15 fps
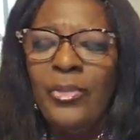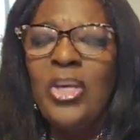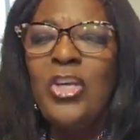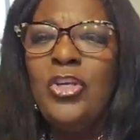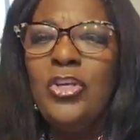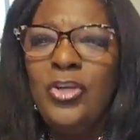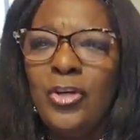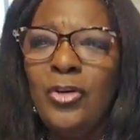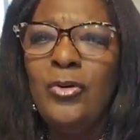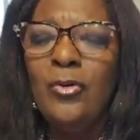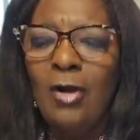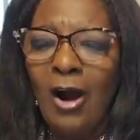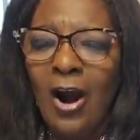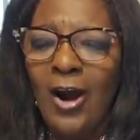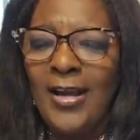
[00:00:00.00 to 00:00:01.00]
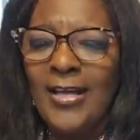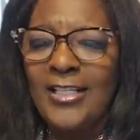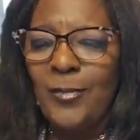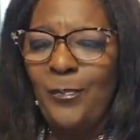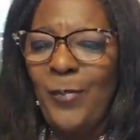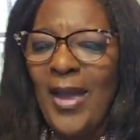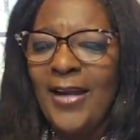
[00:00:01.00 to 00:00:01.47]
you are
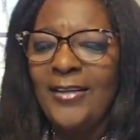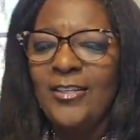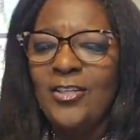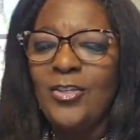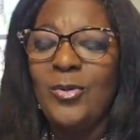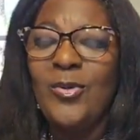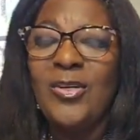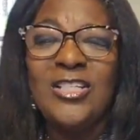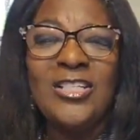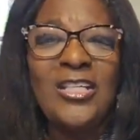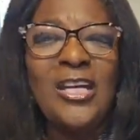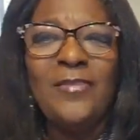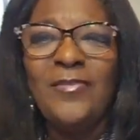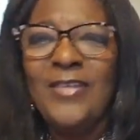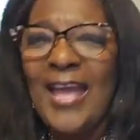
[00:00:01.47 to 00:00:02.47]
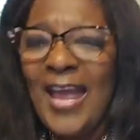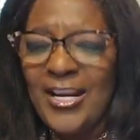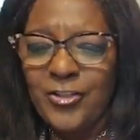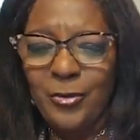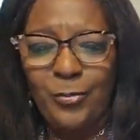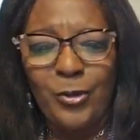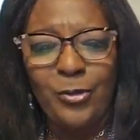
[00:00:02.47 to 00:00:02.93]
expected to achieve
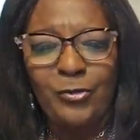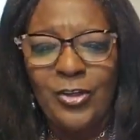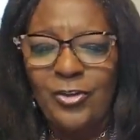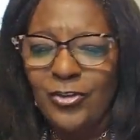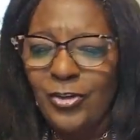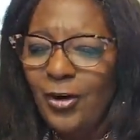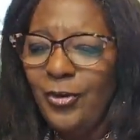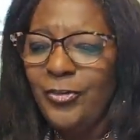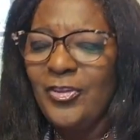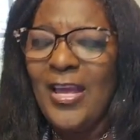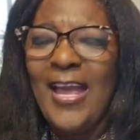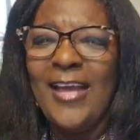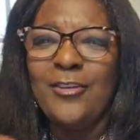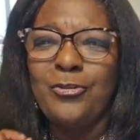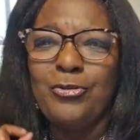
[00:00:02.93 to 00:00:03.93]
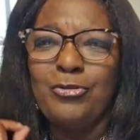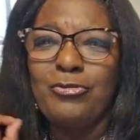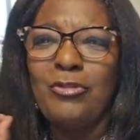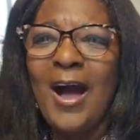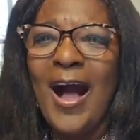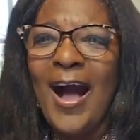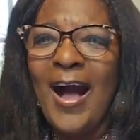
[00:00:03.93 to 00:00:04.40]
tangible results and
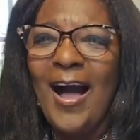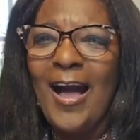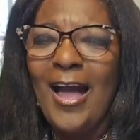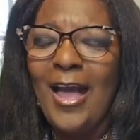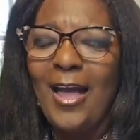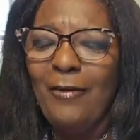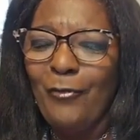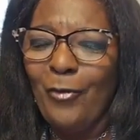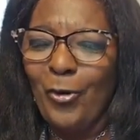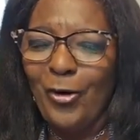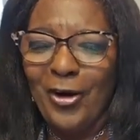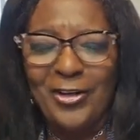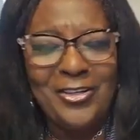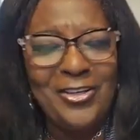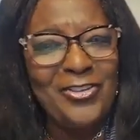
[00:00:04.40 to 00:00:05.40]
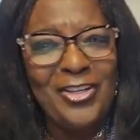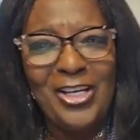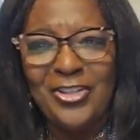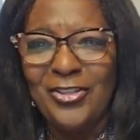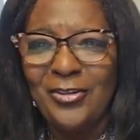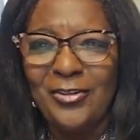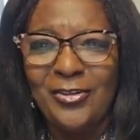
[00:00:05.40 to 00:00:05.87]
drive
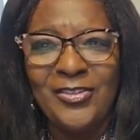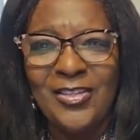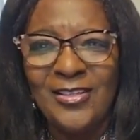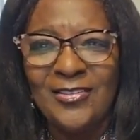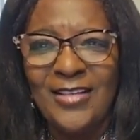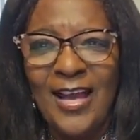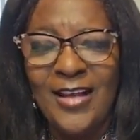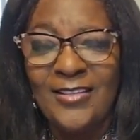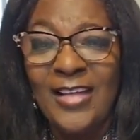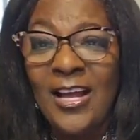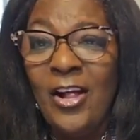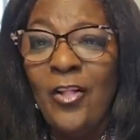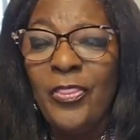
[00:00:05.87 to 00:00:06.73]
organizational success.